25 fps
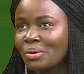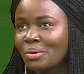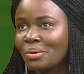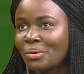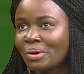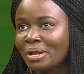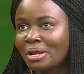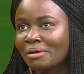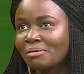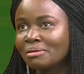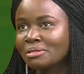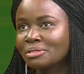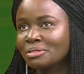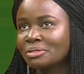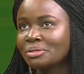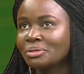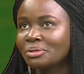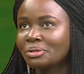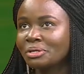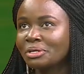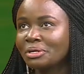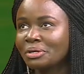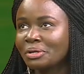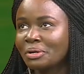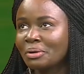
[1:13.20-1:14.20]
when I was
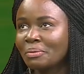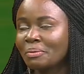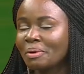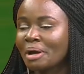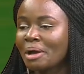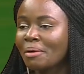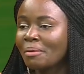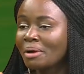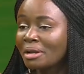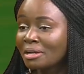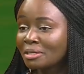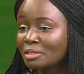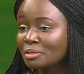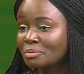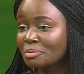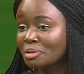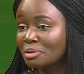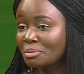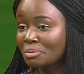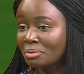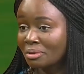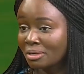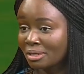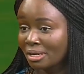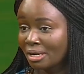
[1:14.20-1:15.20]
growing up, I wanted to be a
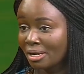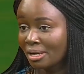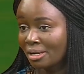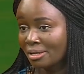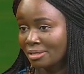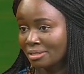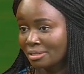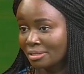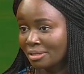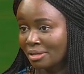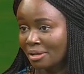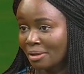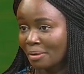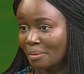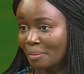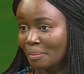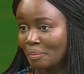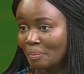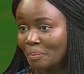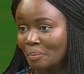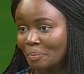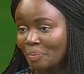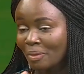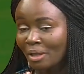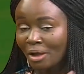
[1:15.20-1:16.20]
broadcaster.
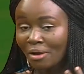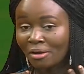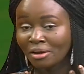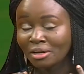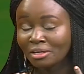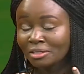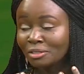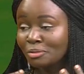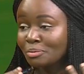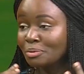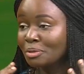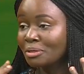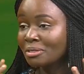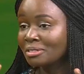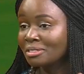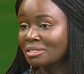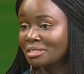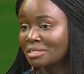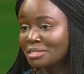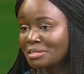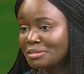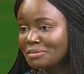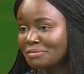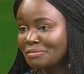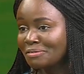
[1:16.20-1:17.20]
I wanted to be on
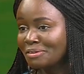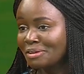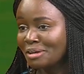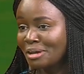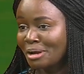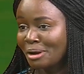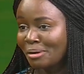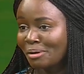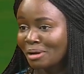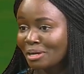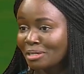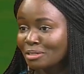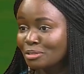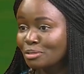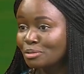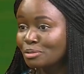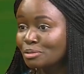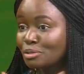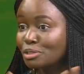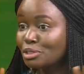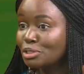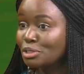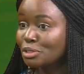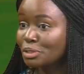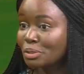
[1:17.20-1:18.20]
TV. I wanted to do
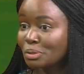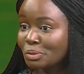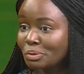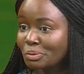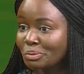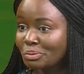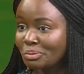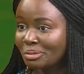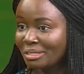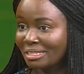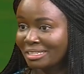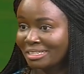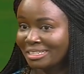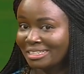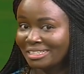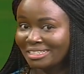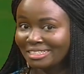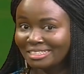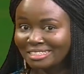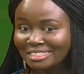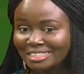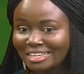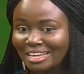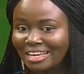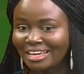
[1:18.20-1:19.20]

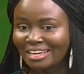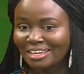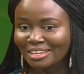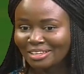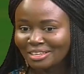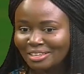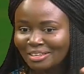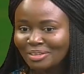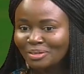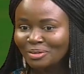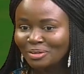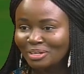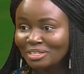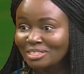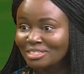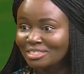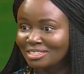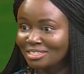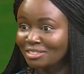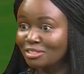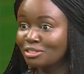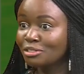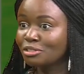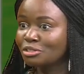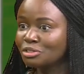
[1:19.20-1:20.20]
showbiz. Like, you know,
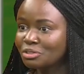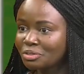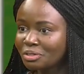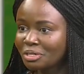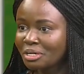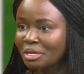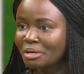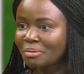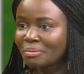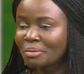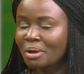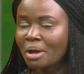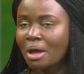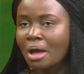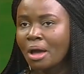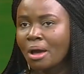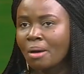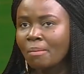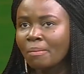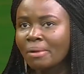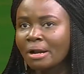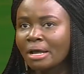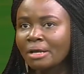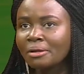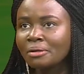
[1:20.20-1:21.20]
it's the dream.
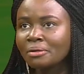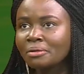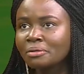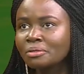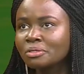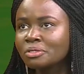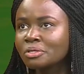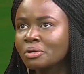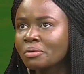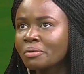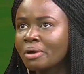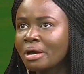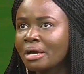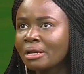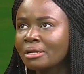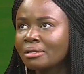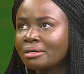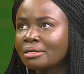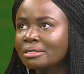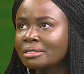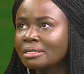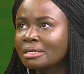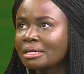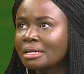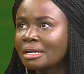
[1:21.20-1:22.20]
But I don't know, somewhere
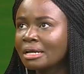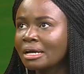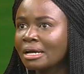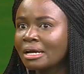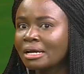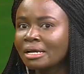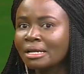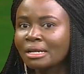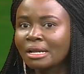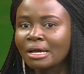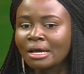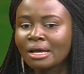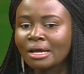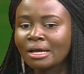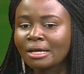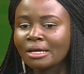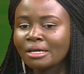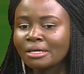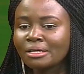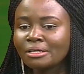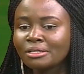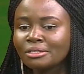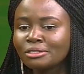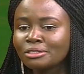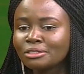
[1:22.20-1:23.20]
along the line,
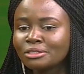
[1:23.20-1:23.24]
I